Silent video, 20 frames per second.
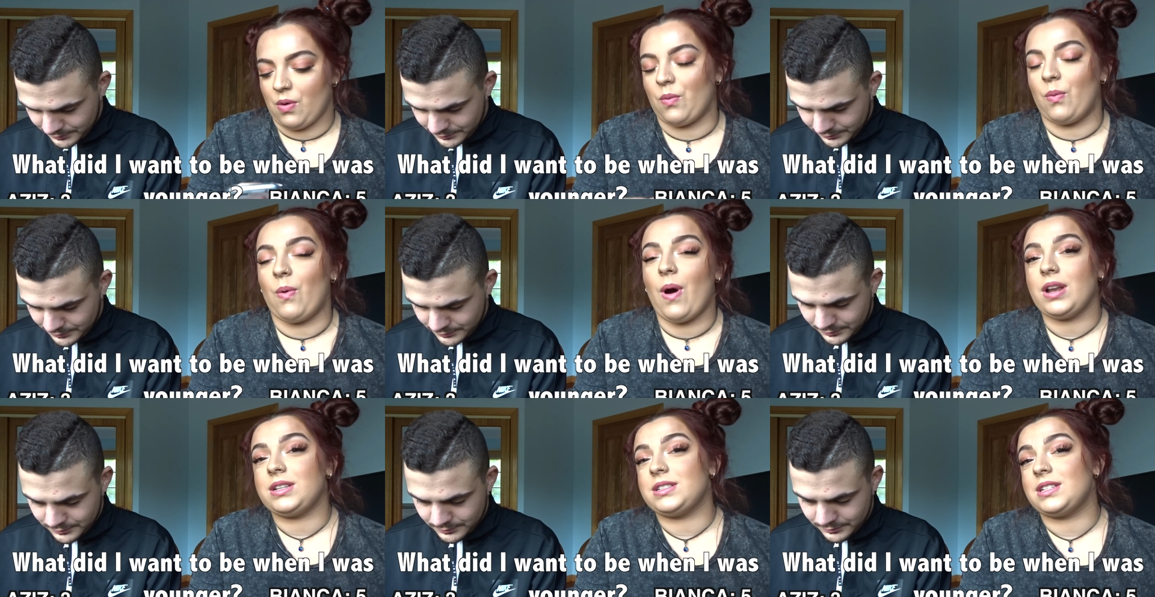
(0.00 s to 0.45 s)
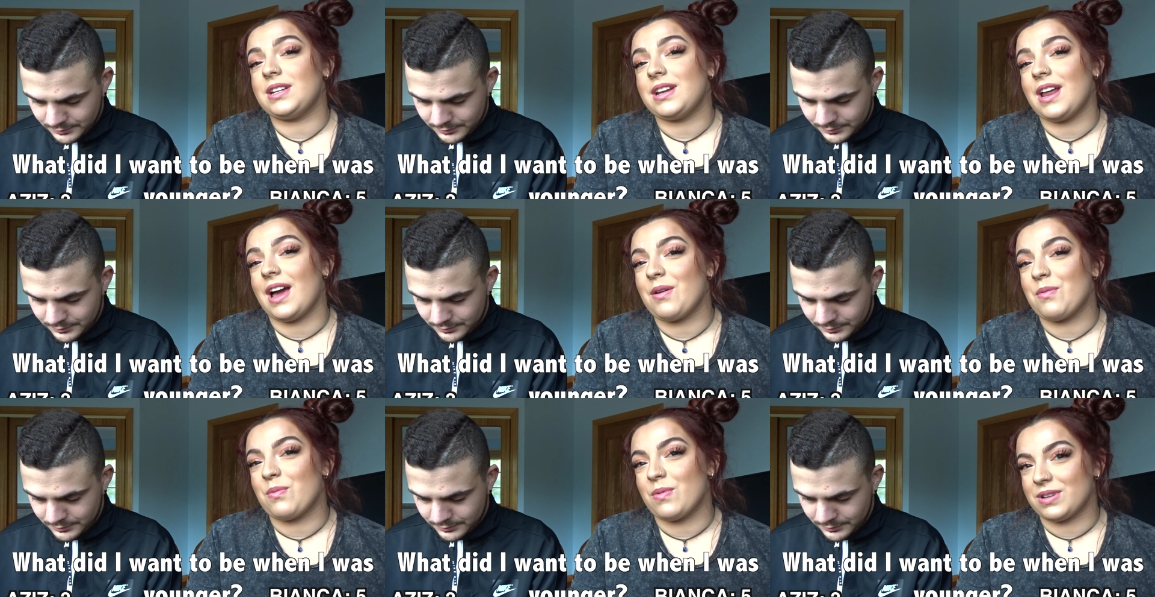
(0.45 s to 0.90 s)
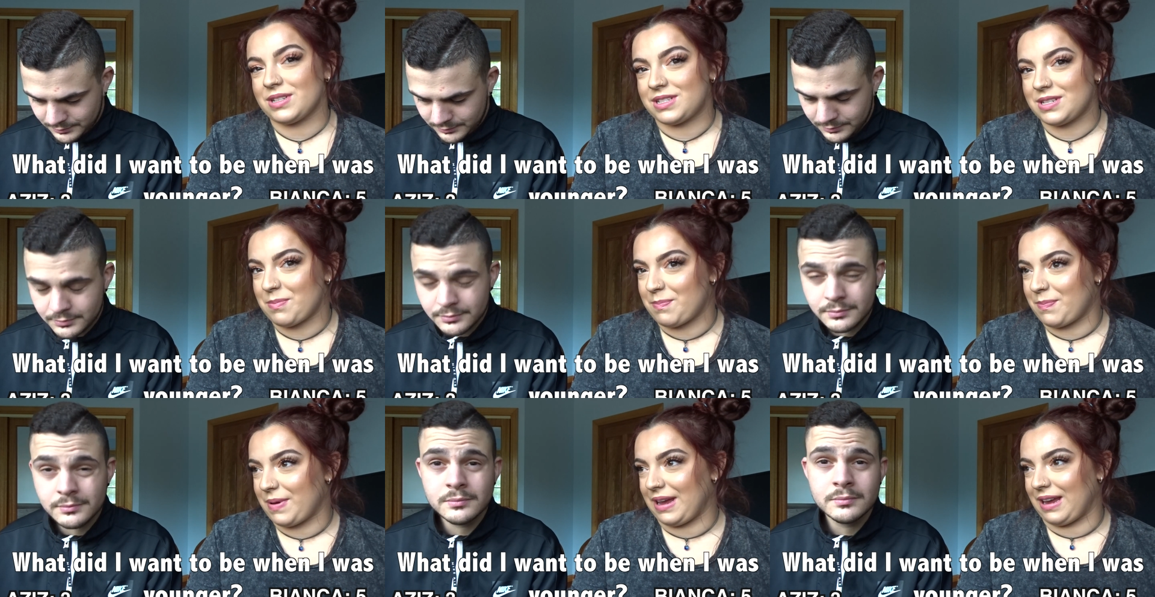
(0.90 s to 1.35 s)
Speaker 1: What did I want
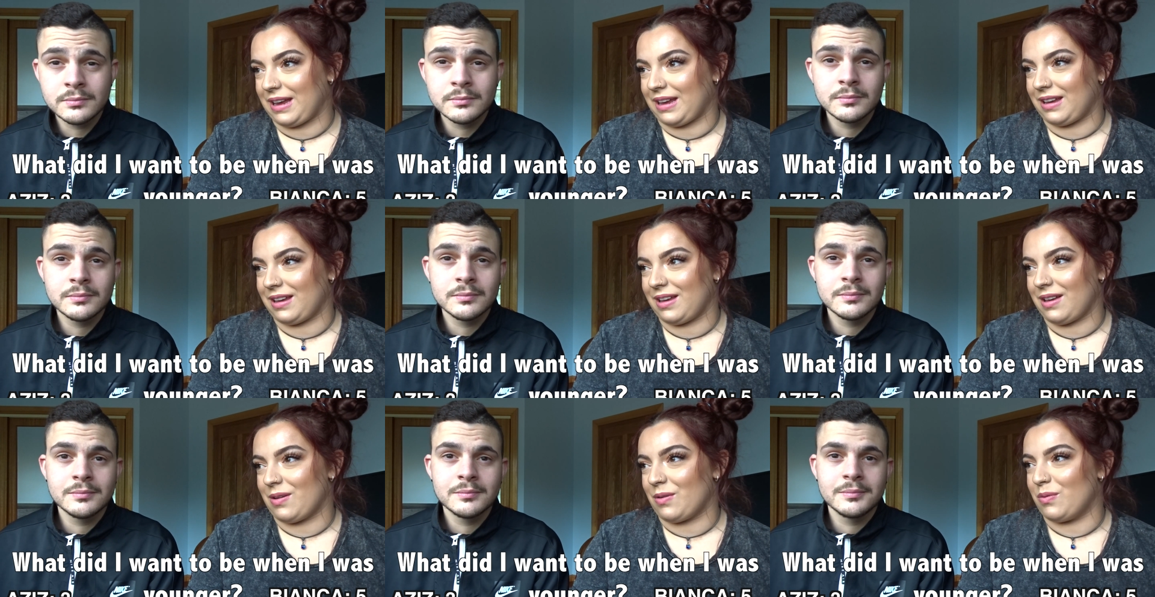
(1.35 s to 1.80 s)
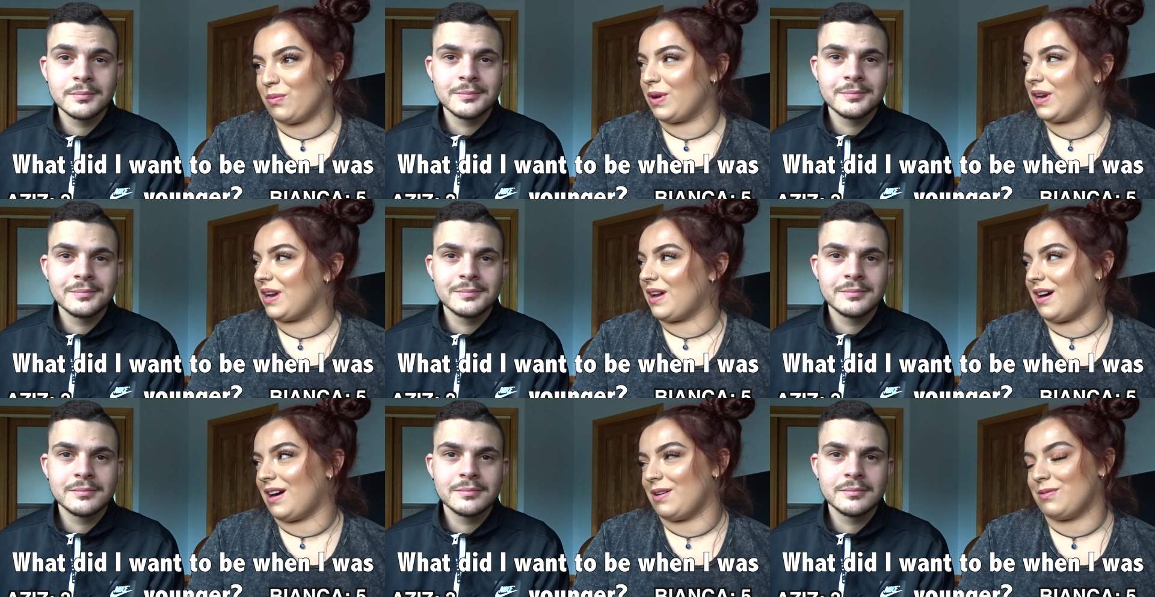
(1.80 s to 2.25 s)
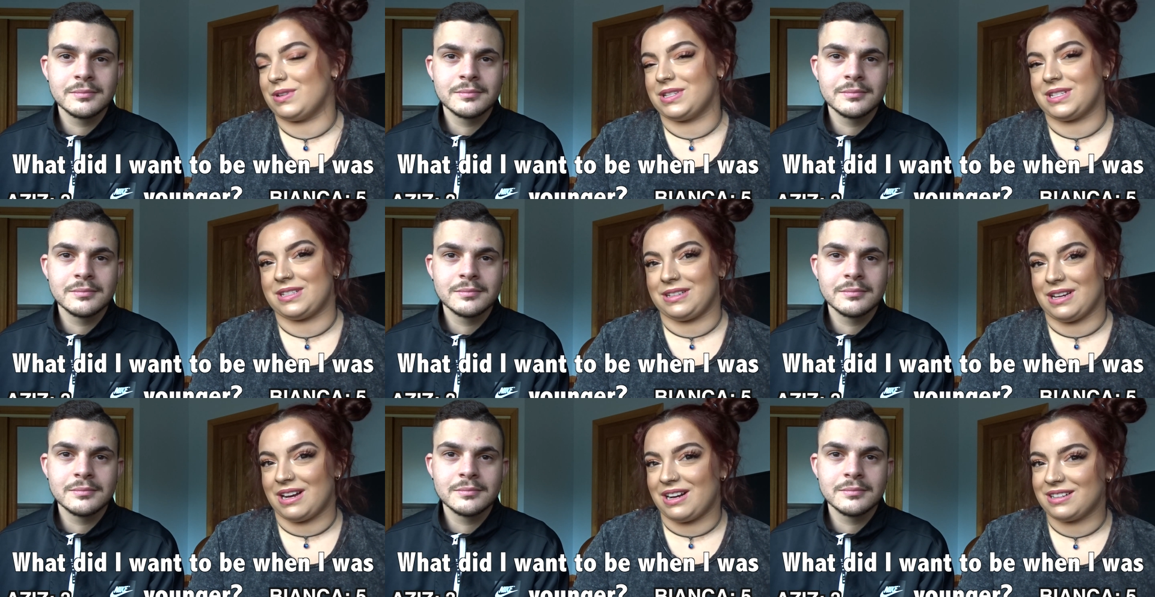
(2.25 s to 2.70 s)
to be when I
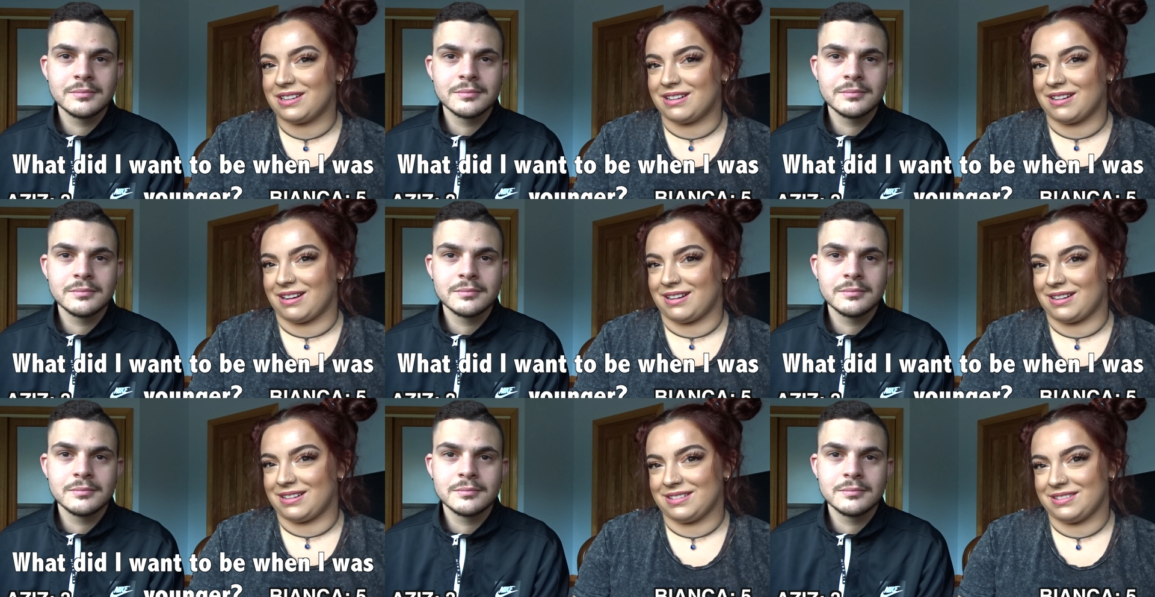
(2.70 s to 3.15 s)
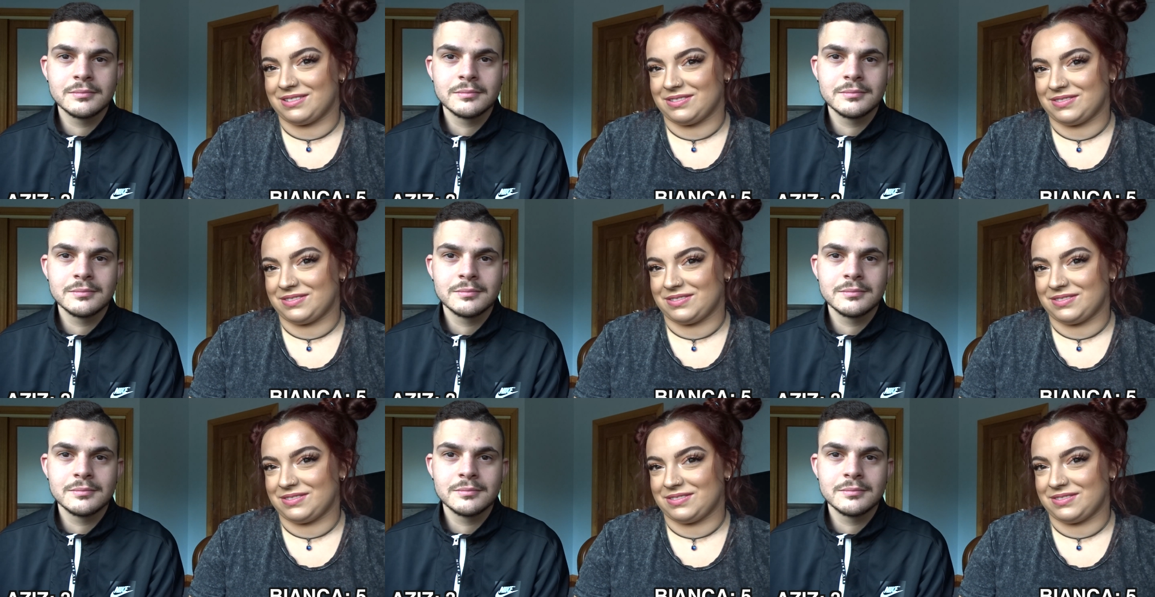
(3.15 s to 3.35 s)
was younger?